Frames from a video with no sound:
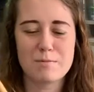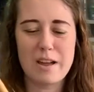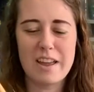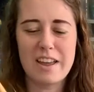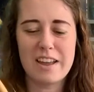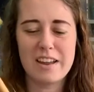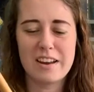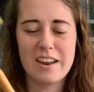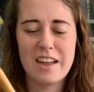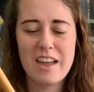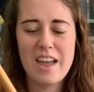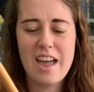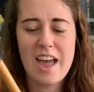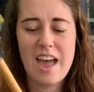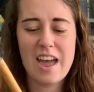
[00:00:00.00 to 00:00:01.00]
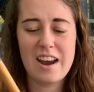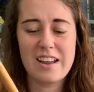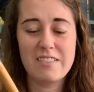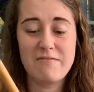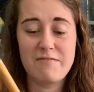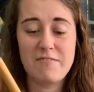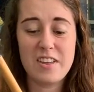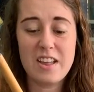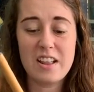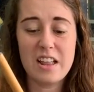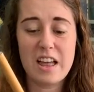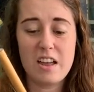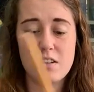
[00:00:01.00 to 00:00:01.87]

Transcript: my hand. And I feel it,